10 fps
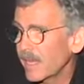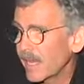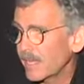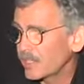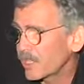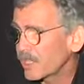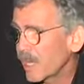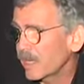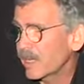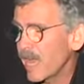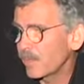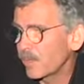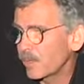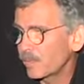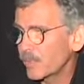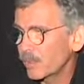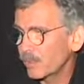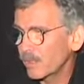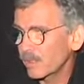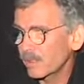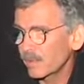I had just gotten an Apple computer,